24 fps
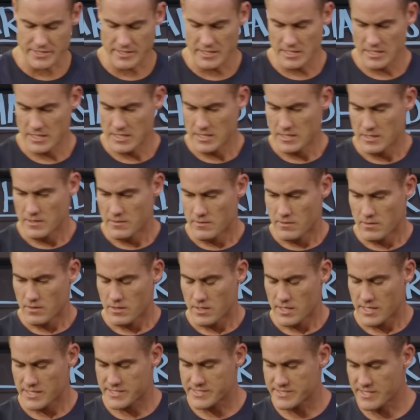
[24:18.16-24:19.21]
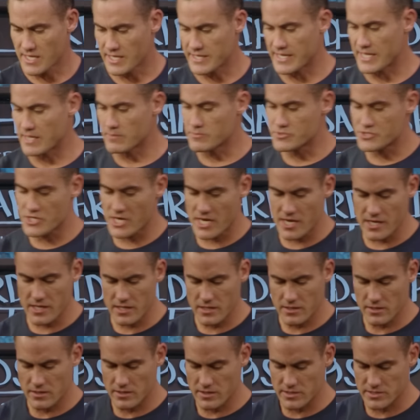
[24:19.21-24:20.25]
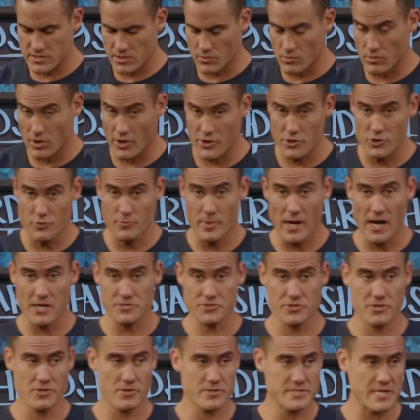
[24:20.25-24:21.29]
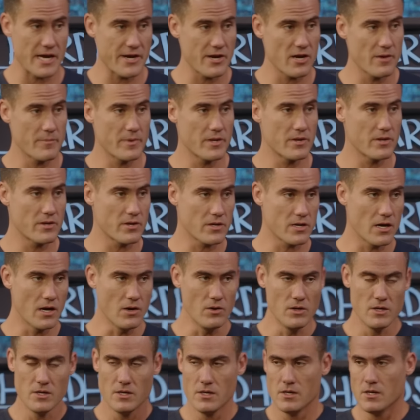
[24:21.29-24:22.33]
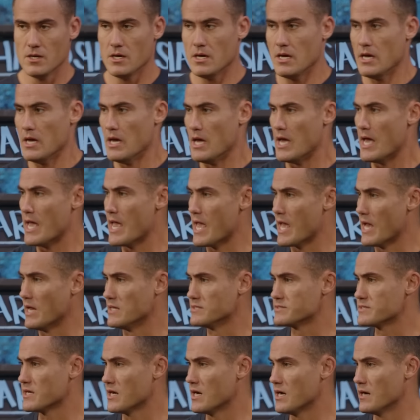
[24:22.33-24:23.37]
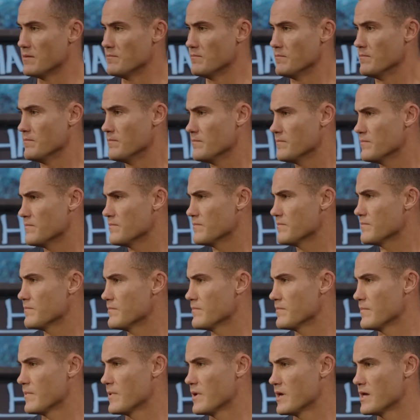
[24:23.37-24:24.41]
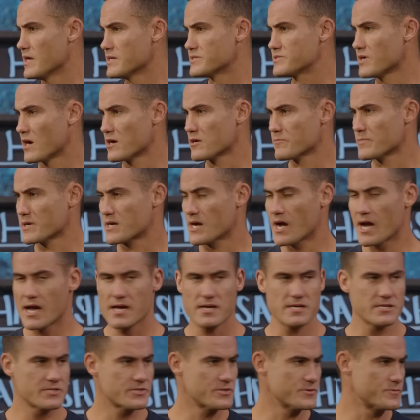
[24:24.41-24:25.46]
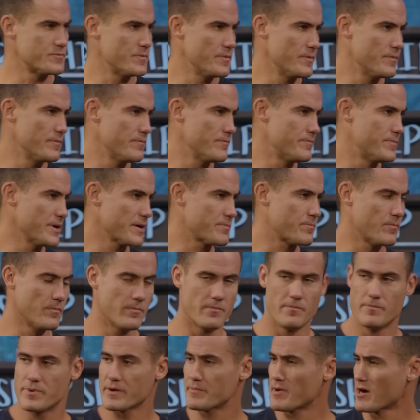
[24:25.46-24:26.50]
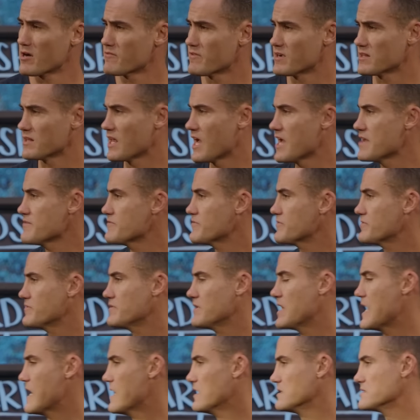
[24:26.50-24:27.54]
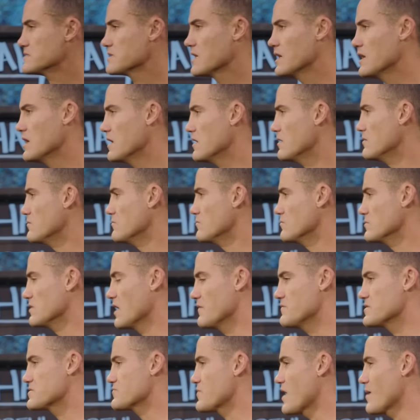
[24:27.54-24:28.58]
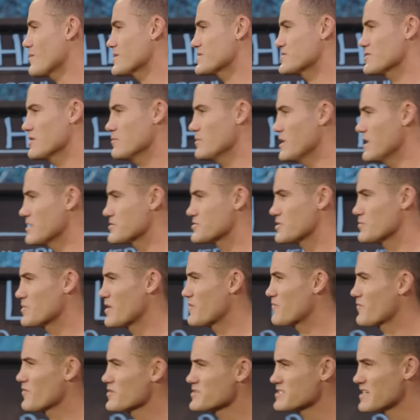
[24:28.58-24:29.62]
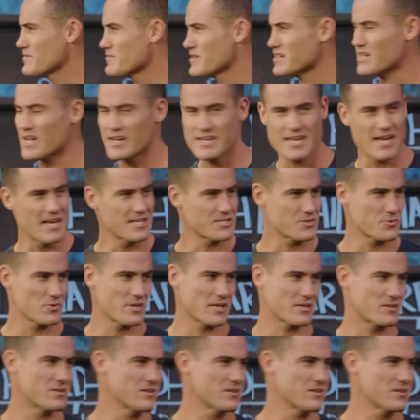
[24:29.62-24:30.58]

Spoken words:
And his son, MJ, is our youth pastor. He was out here a minute ago. And his daughter, Micaiah, is a big part of our life, and love this family so much. And the first time they got cancer, we're like,